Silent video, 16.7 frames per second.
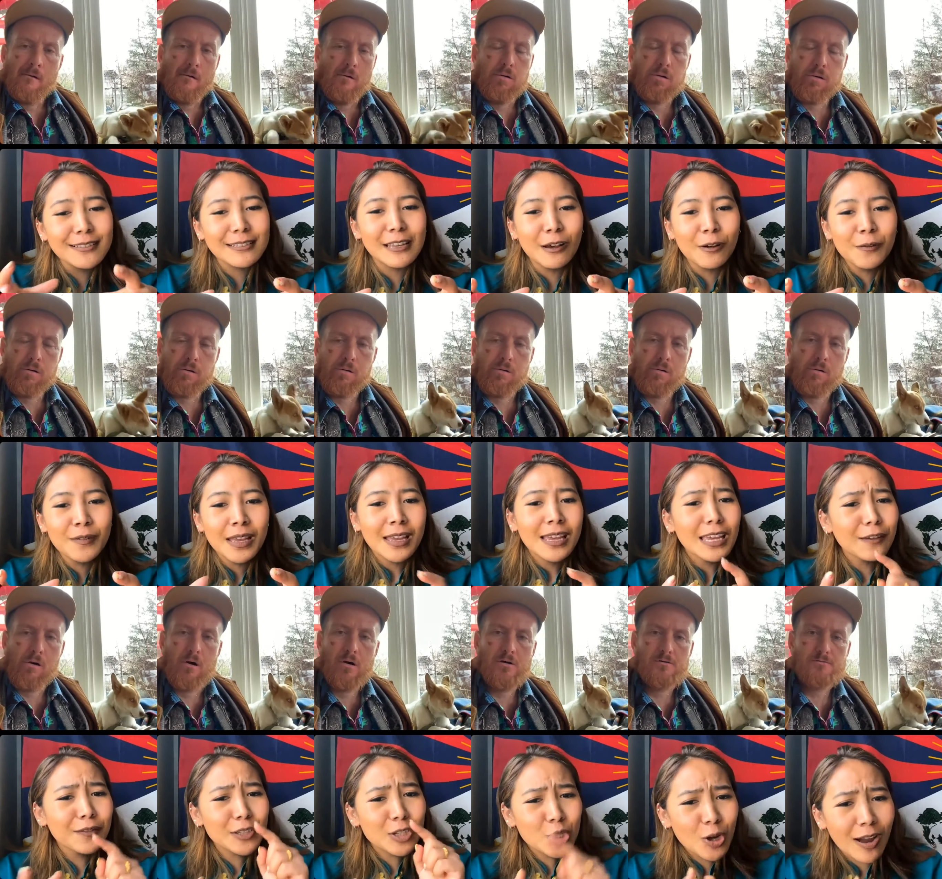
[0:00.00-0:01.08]
Speaker 1: itself, if
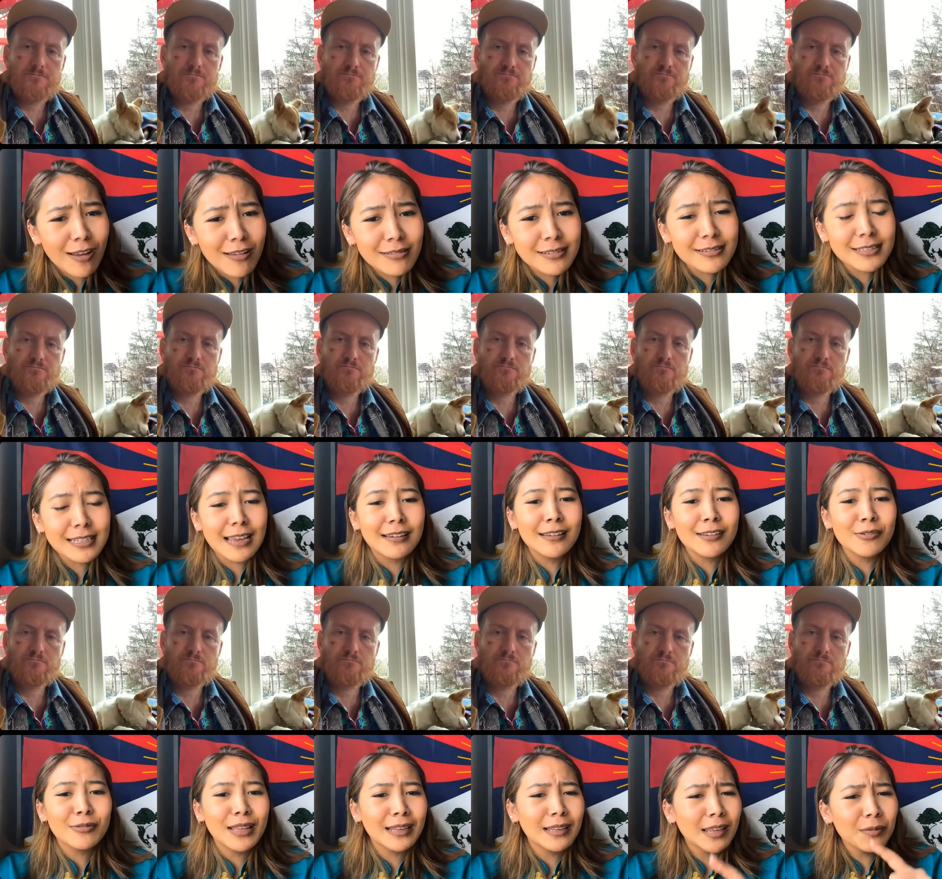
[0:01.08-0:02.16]
the child is telling you
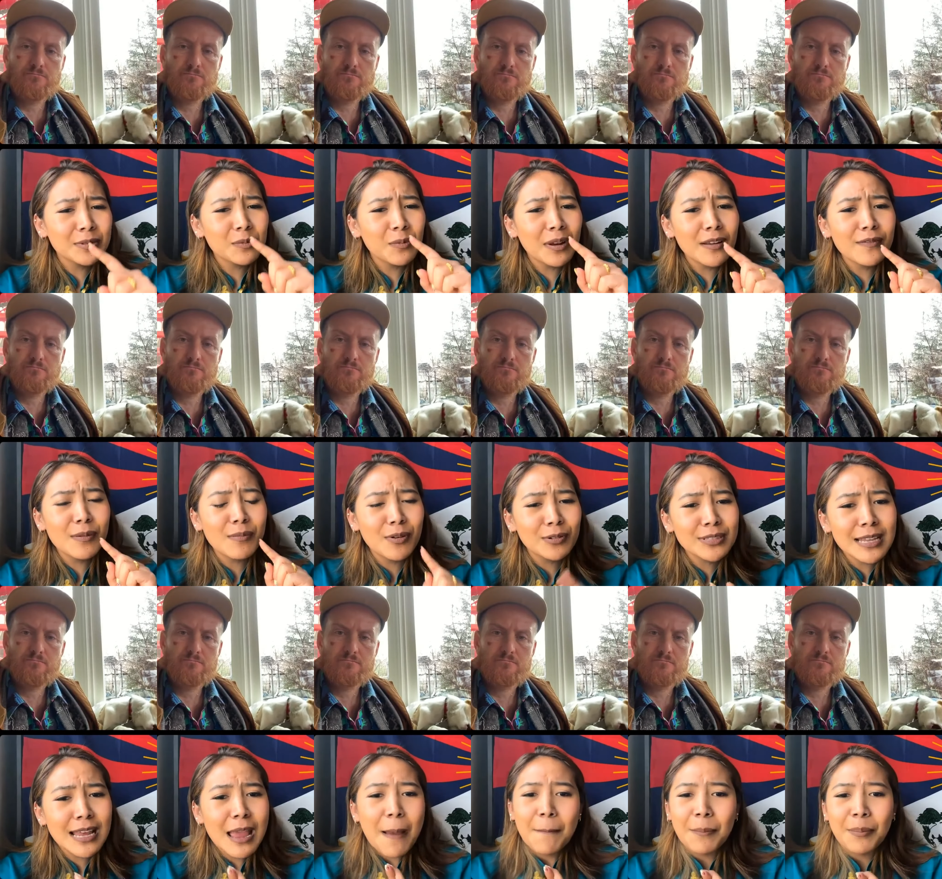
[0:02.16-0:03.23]
that it was one of the most
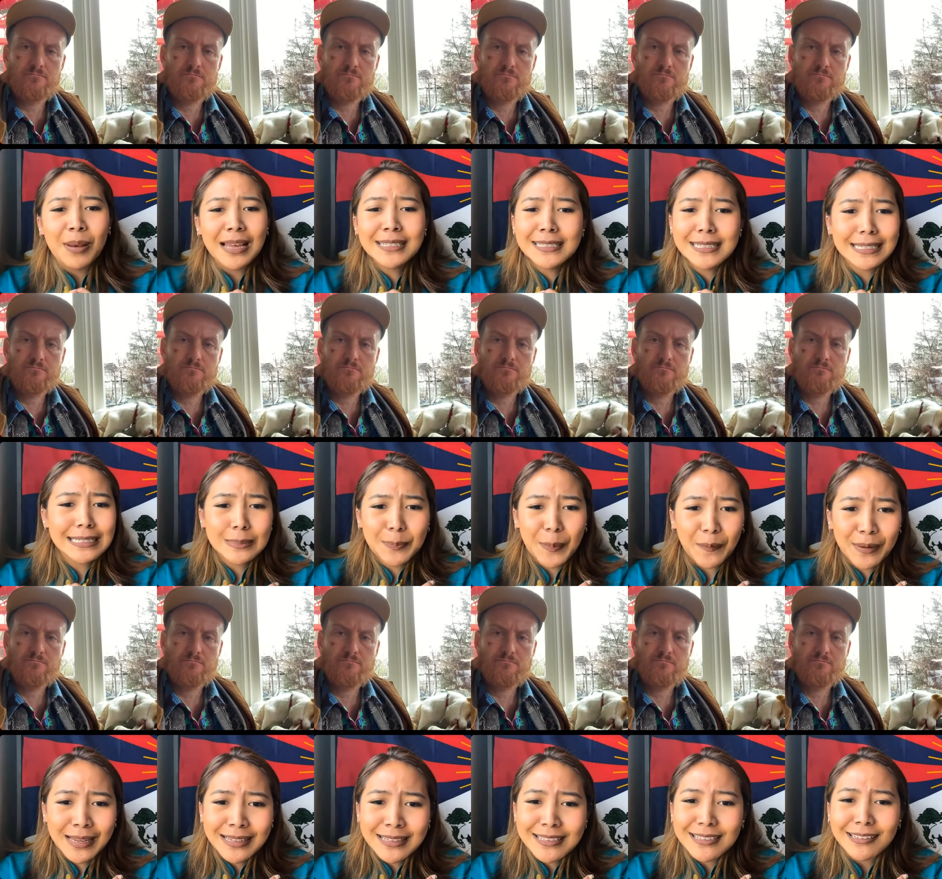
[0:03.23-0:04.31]
blessed
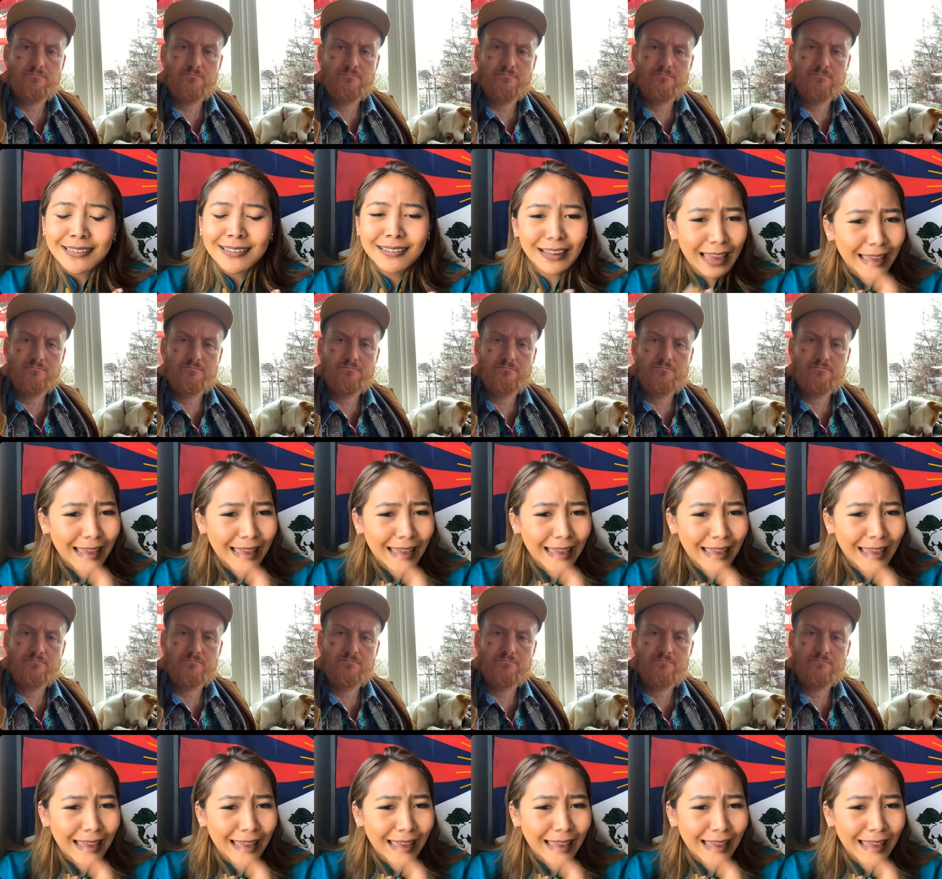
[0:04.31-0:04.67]
experiences